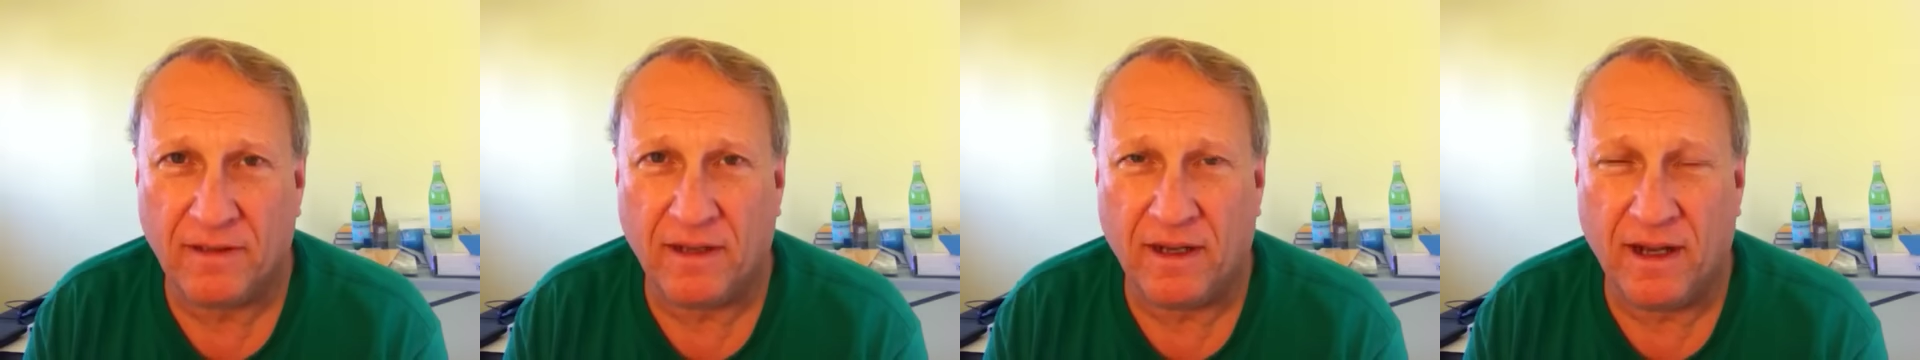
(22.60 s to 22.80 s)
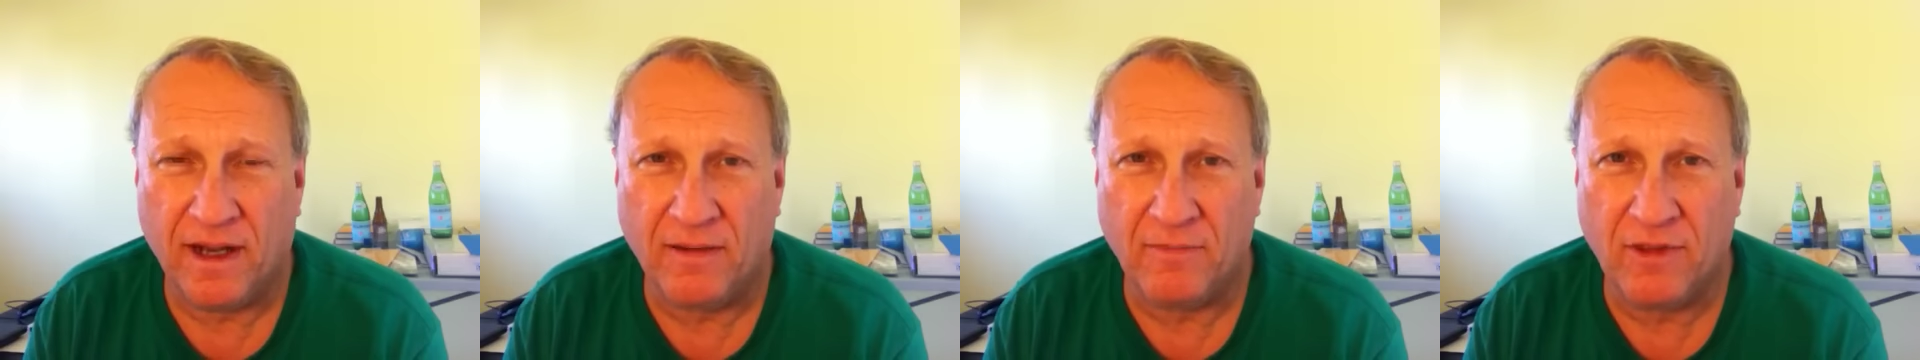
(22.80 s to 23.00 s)

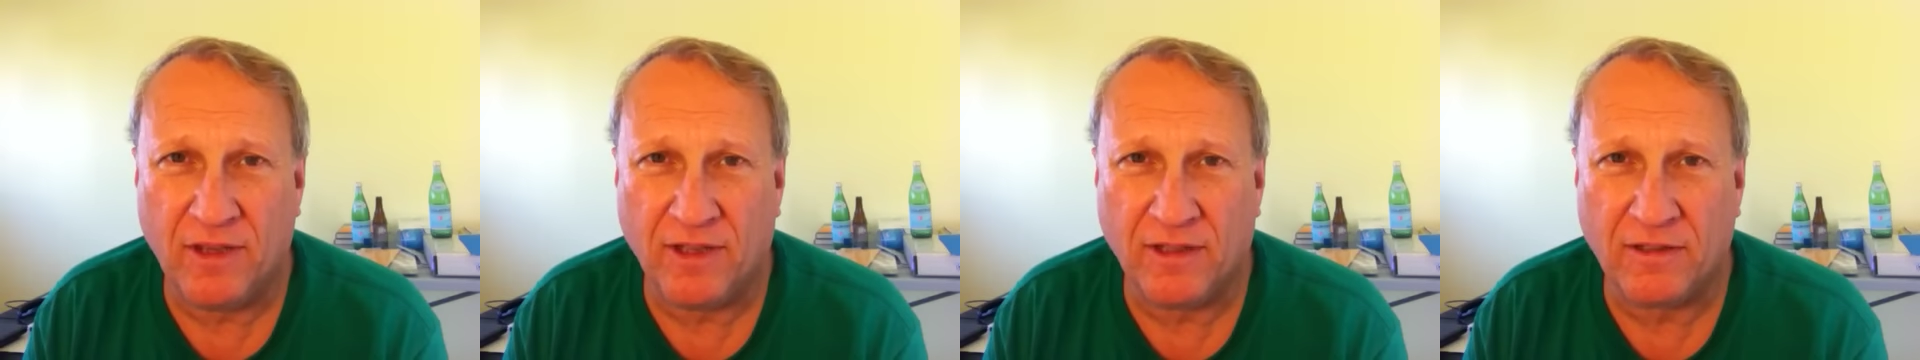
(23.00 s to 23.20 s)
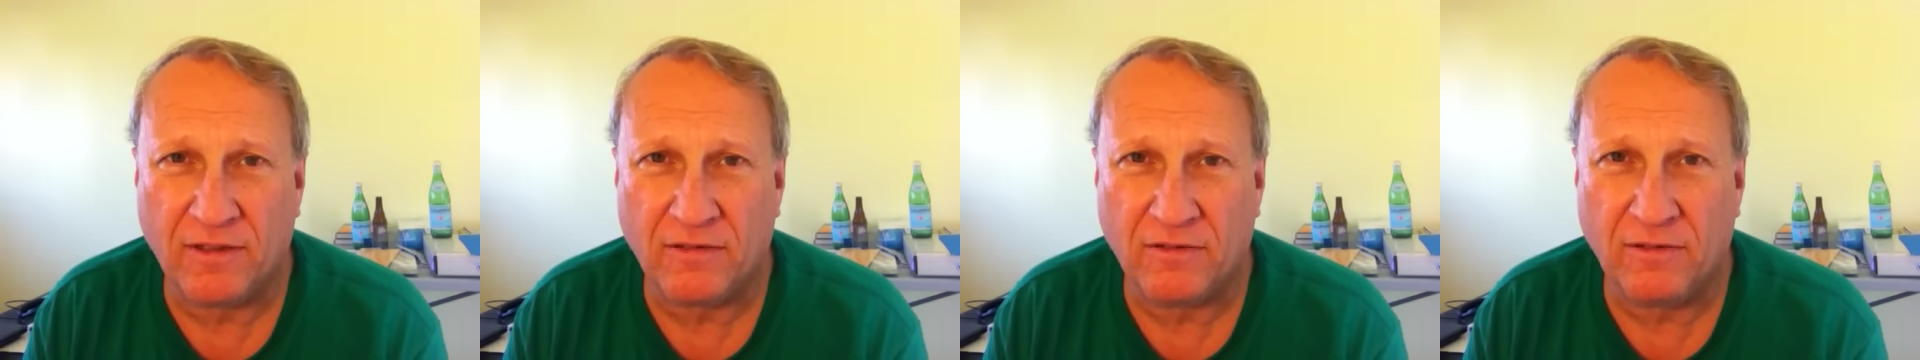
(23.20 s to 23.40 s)

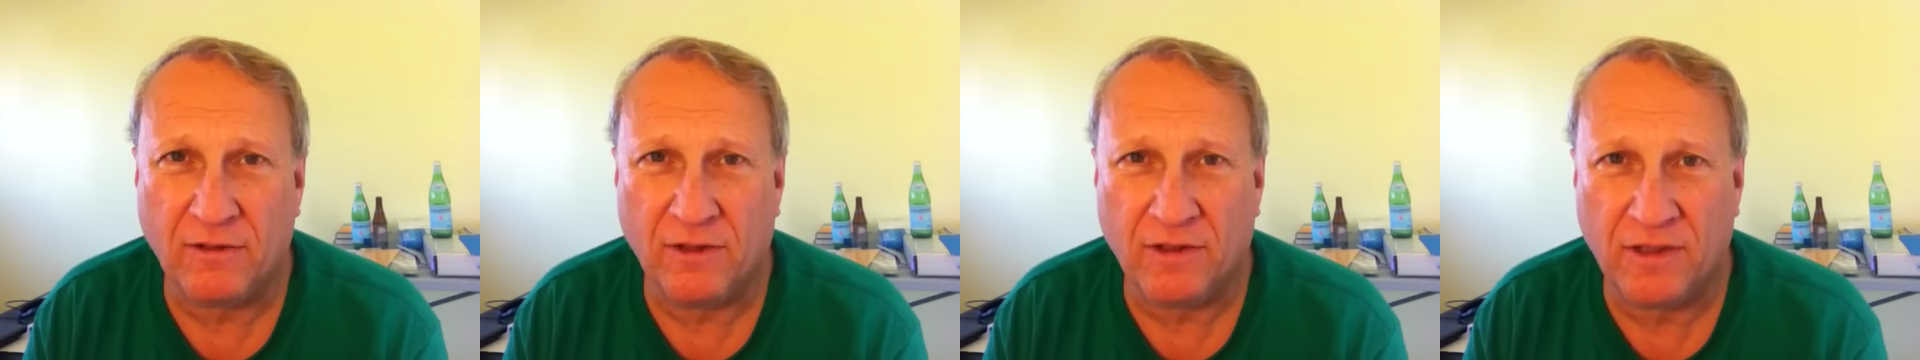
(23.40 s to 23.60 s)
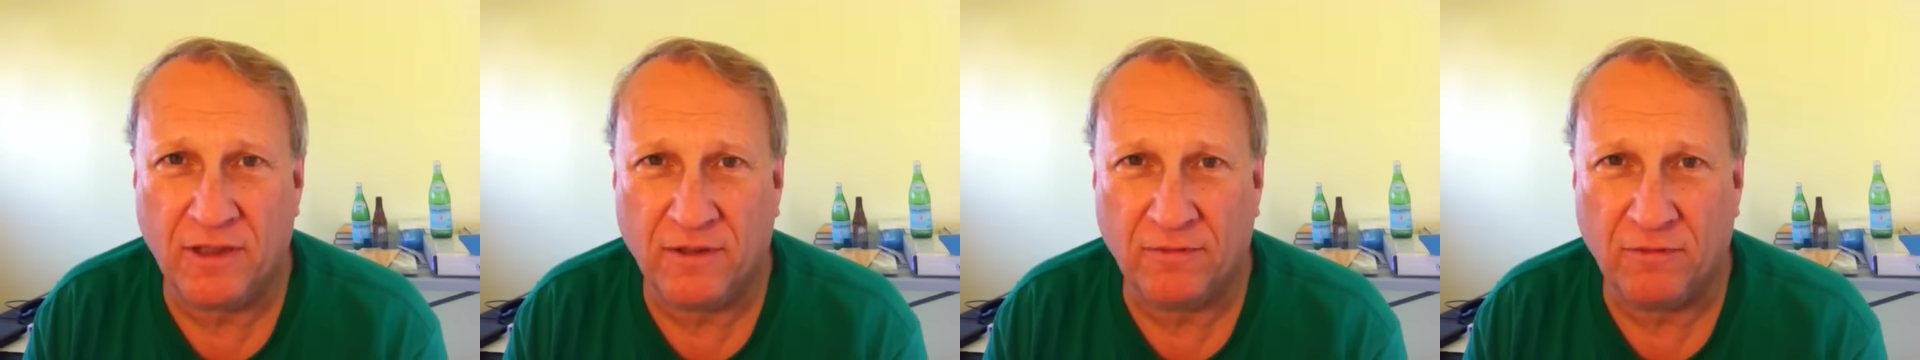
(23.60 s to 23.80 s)
Objects
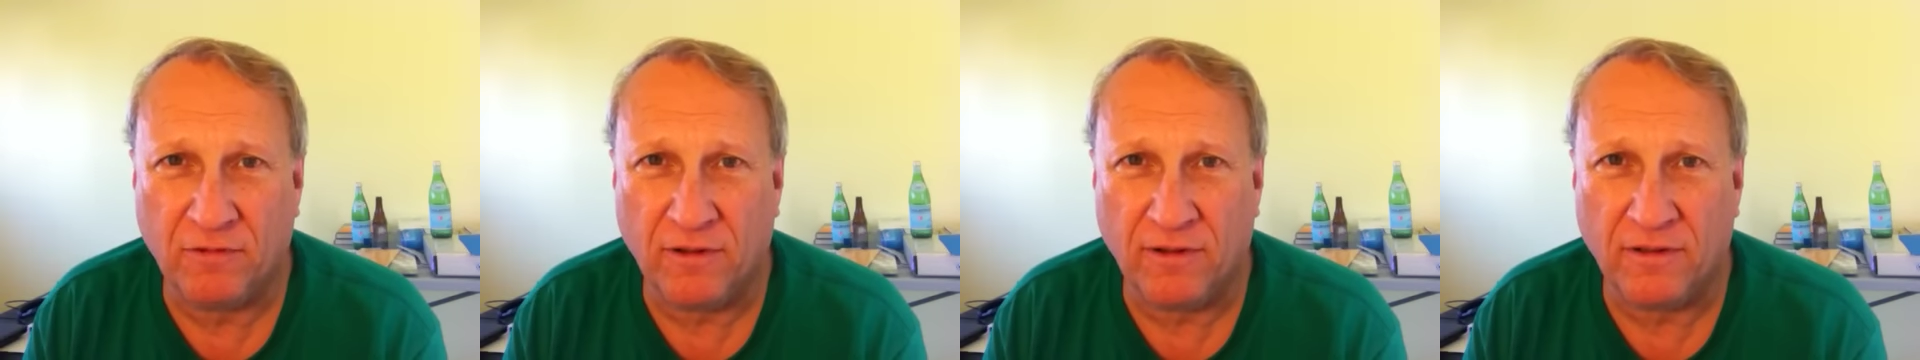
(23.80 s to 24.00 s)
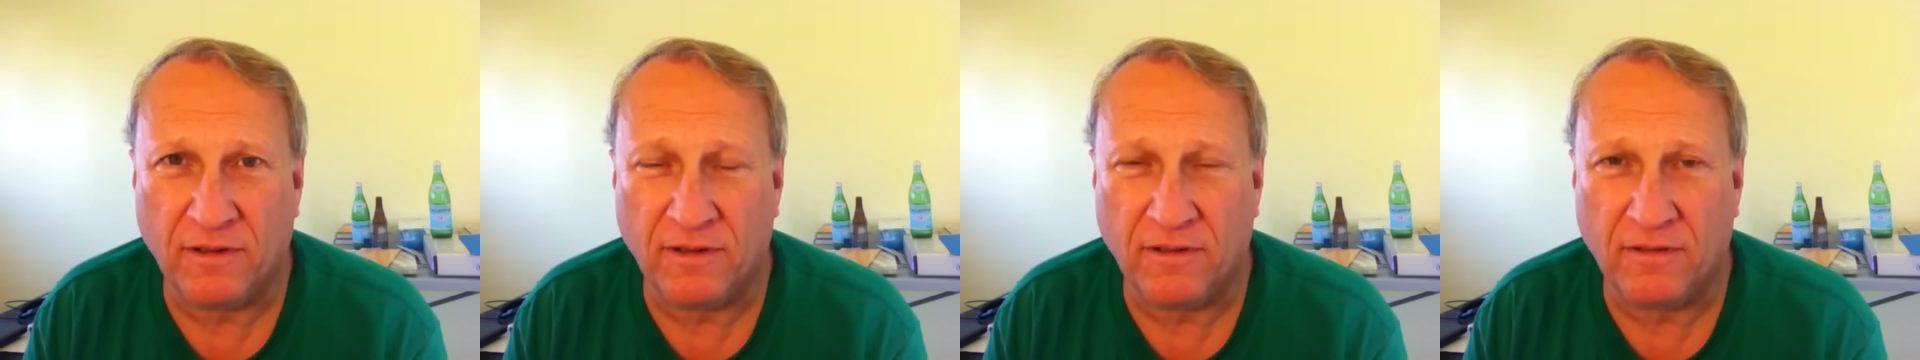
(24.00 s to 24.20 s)
look
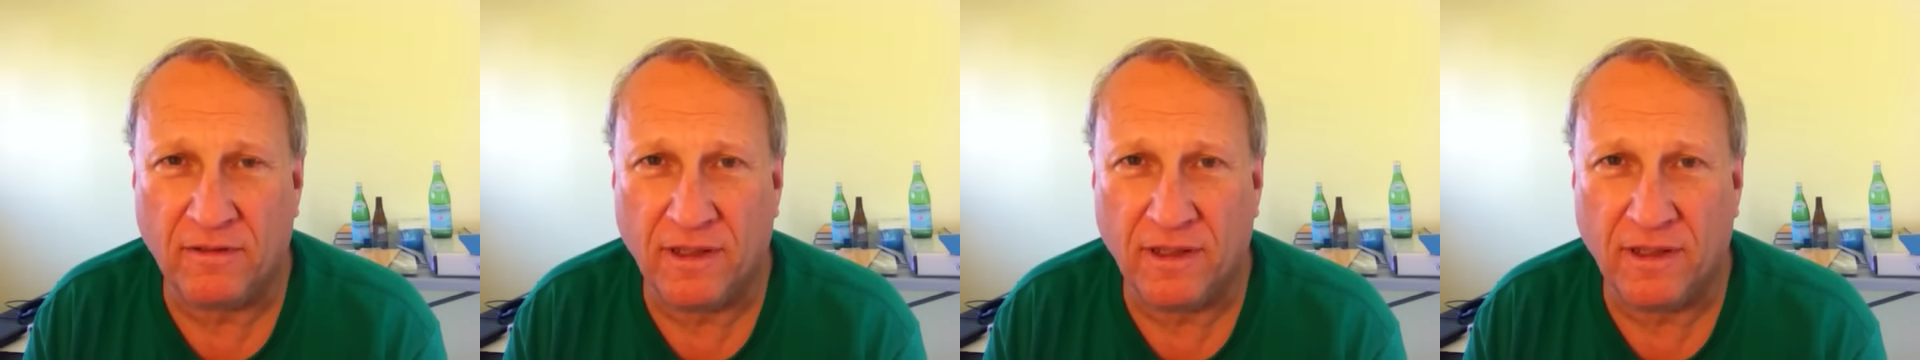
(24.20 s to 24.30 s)
different